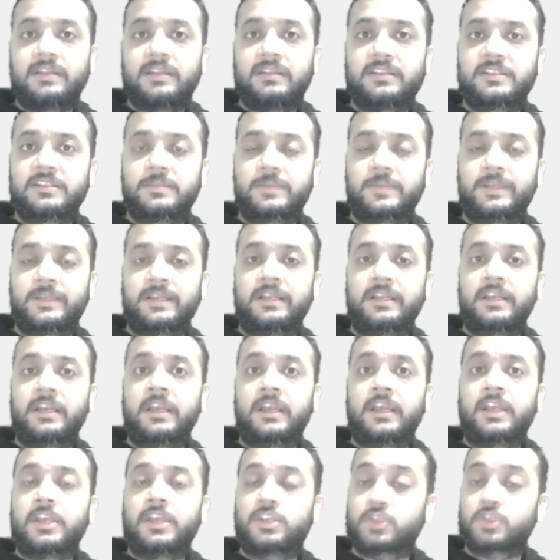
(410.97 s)
in the speed.
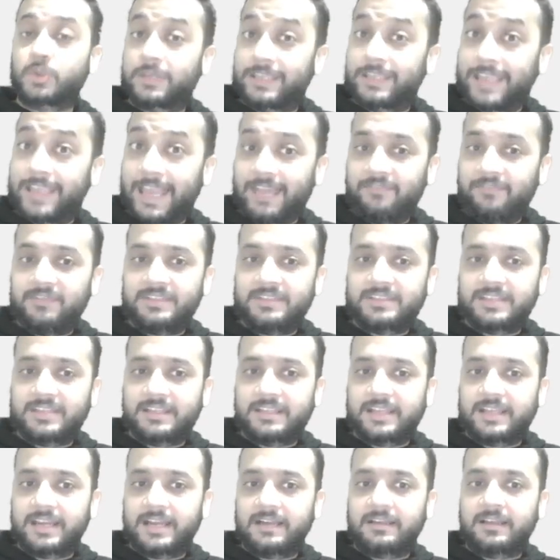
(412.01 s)
So can we say
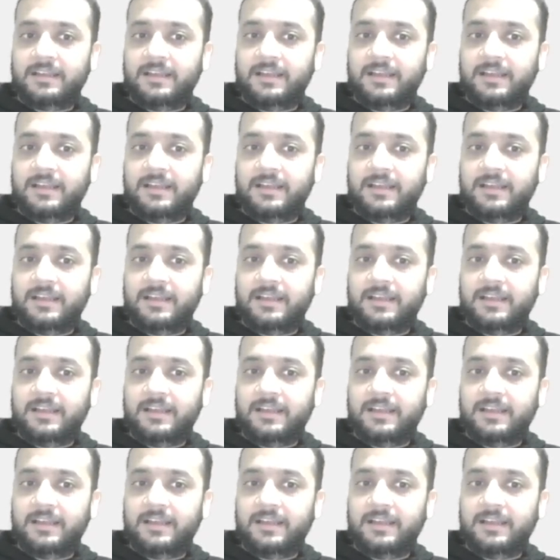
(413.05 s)
that